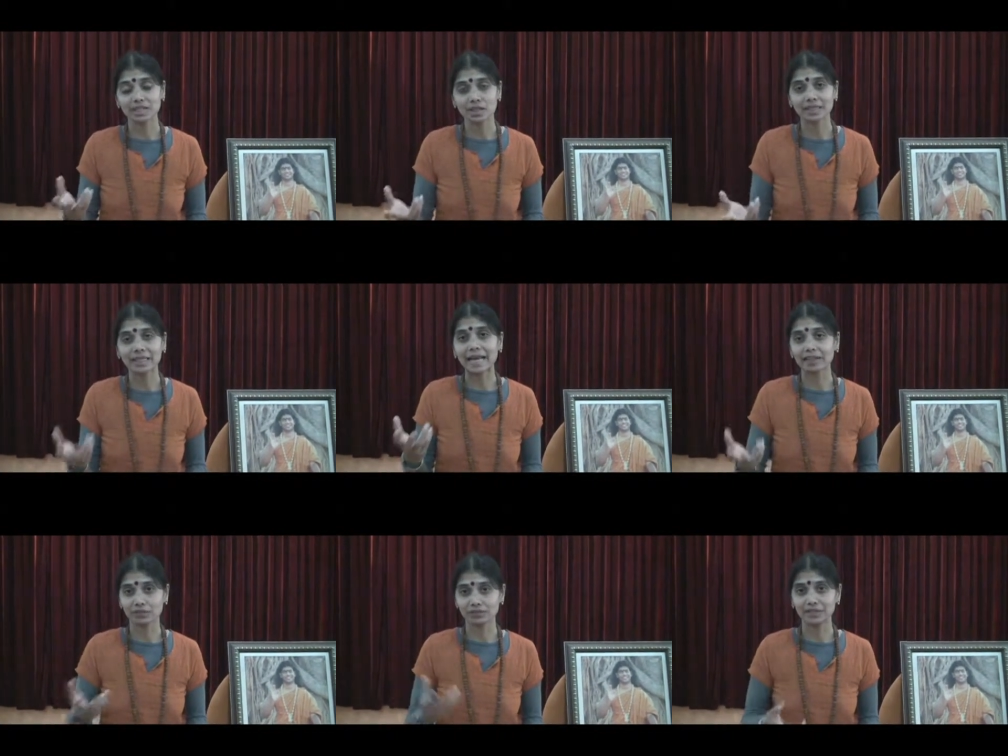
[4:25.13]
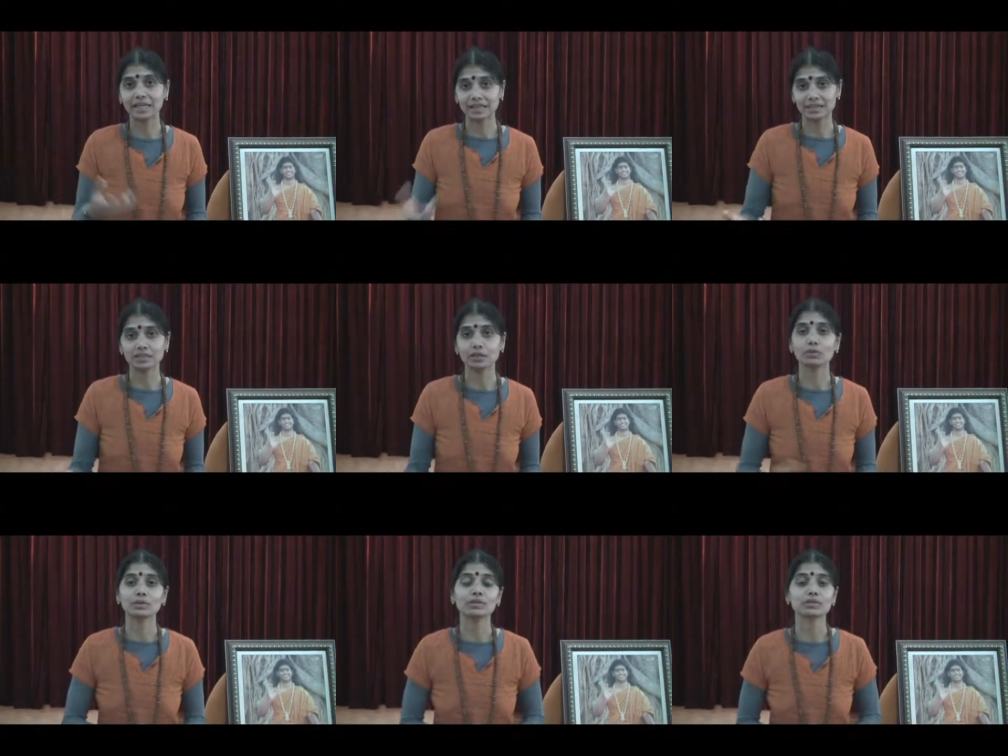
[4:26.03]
She got the character of narrating the whole